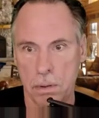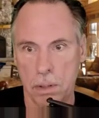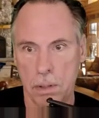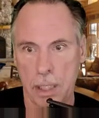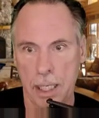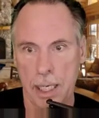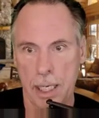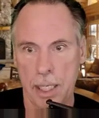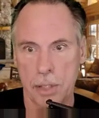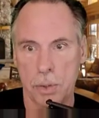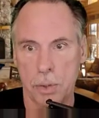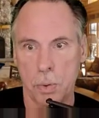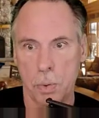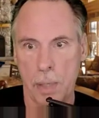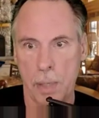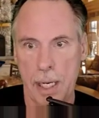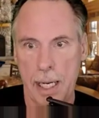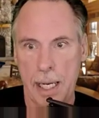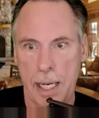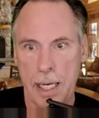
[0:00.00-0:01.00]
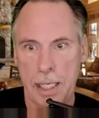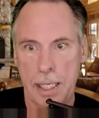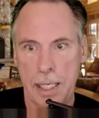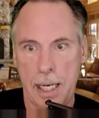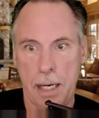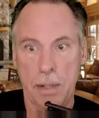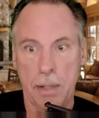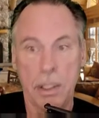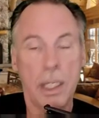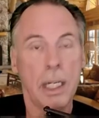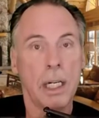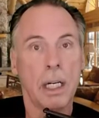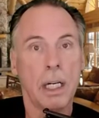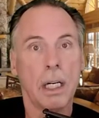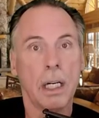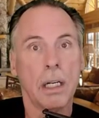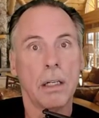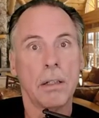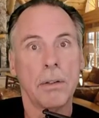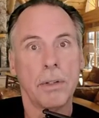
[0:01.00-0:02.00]
It ends way down
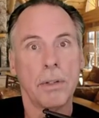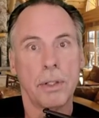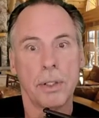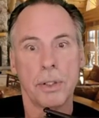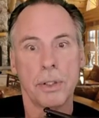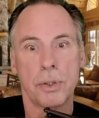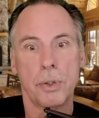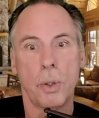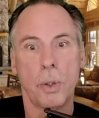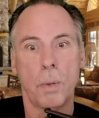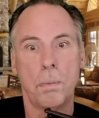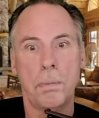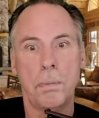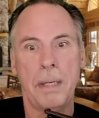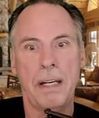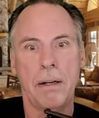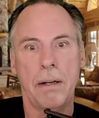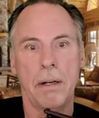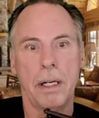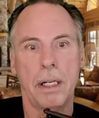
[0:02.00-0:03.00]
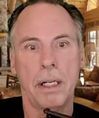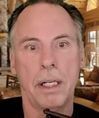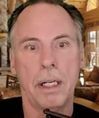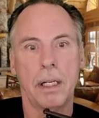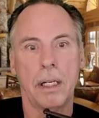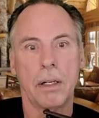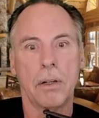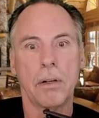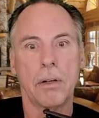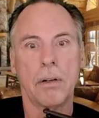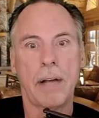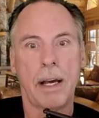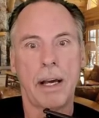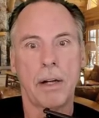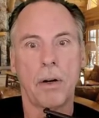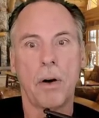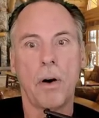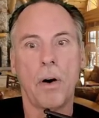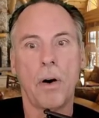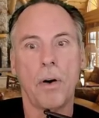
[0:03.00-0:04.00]
here. There is no period here at
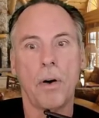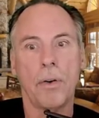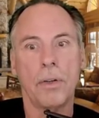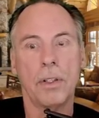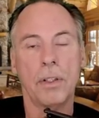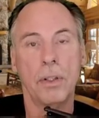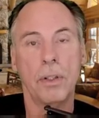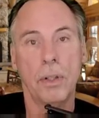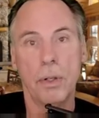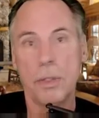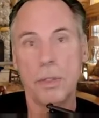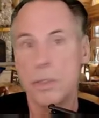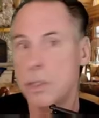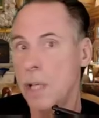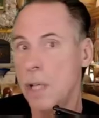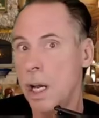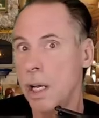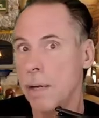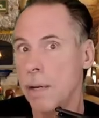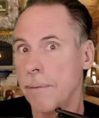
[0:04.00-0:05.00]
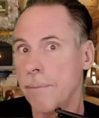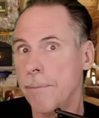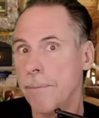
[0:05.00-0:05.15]
all. You notice that?